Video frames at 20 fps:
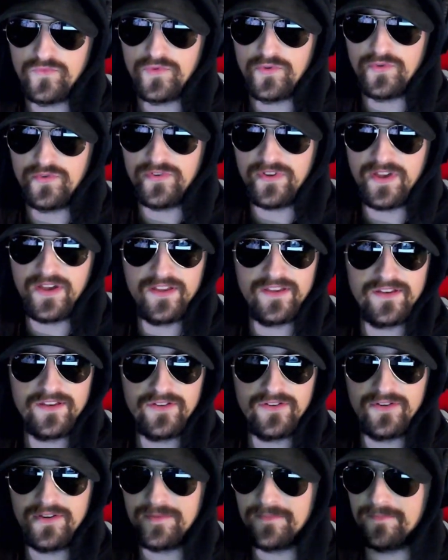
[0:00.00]
Is that how they
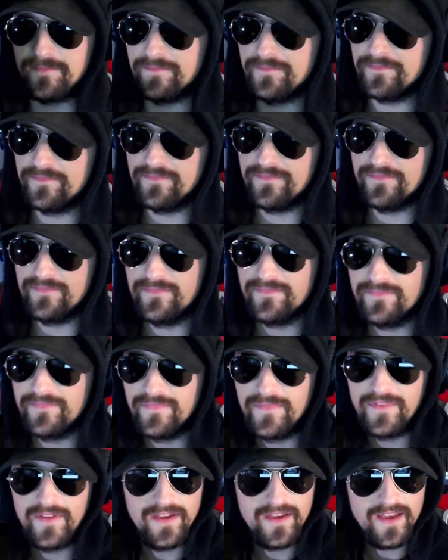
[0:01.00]
do it?
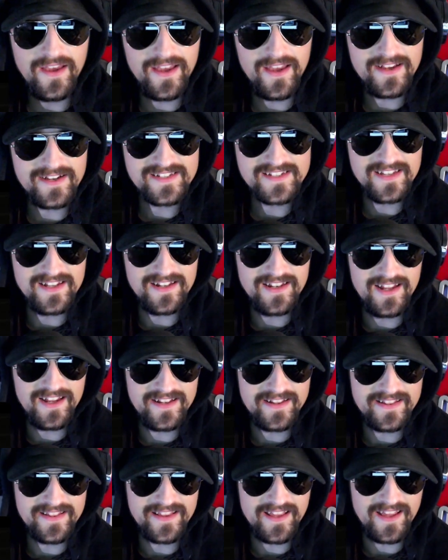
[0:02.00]

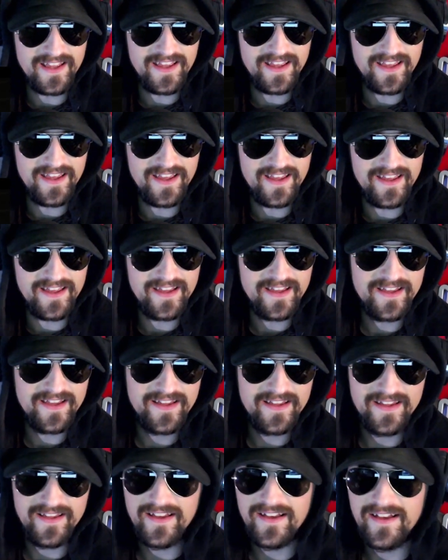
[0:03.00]
Excelente!
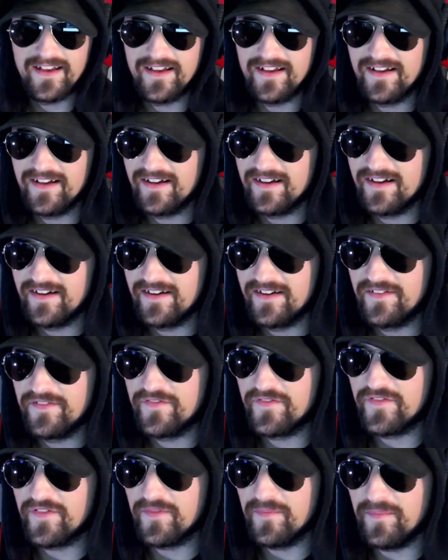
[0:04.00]

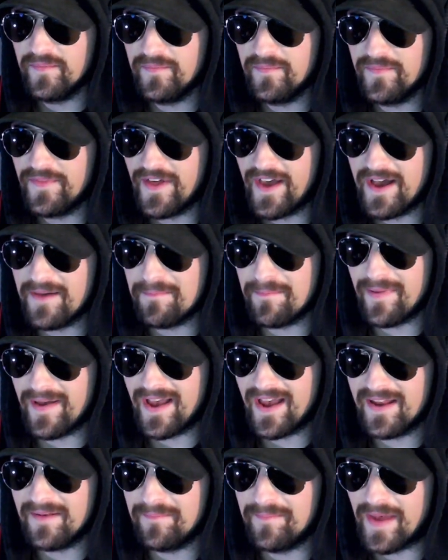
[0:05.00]
From that
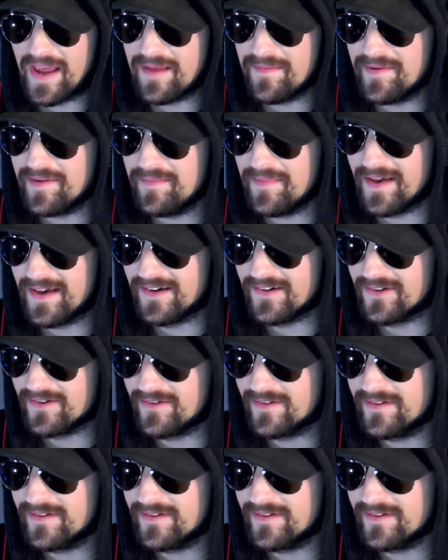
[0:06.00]
band, Baby Metal.